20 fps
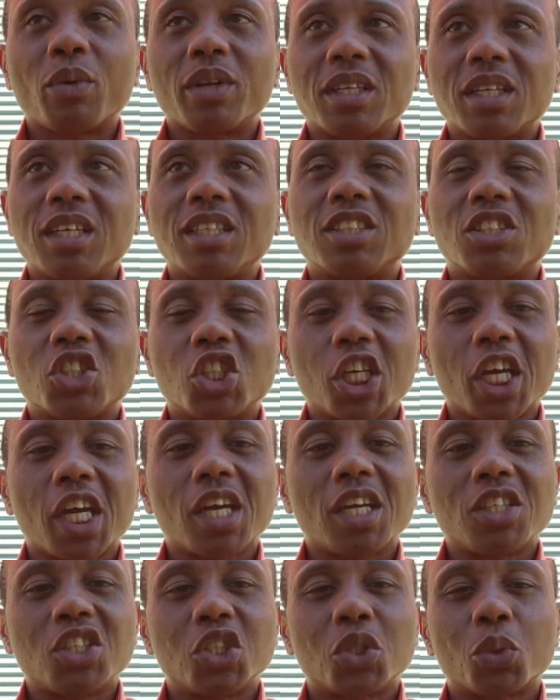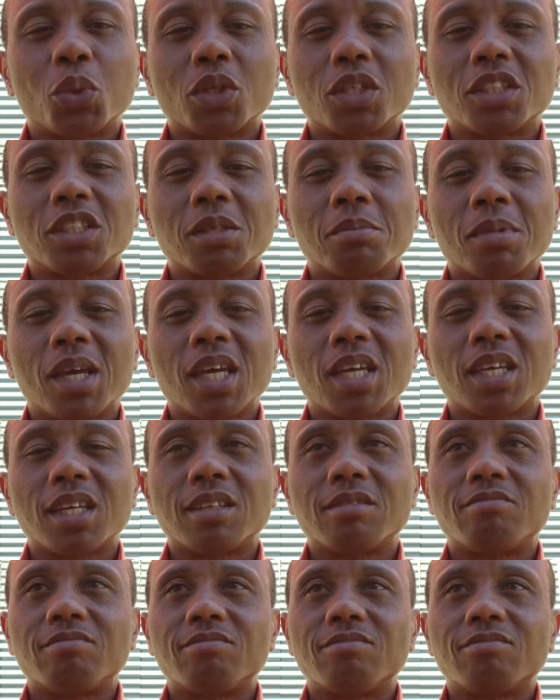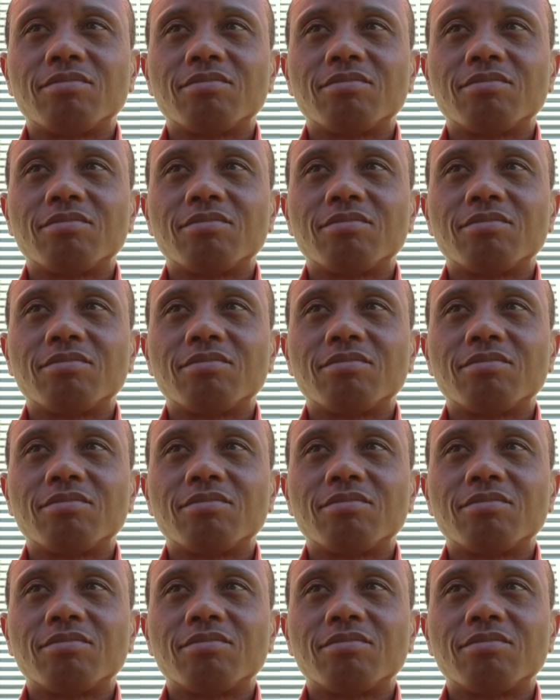I would need to change in order to make it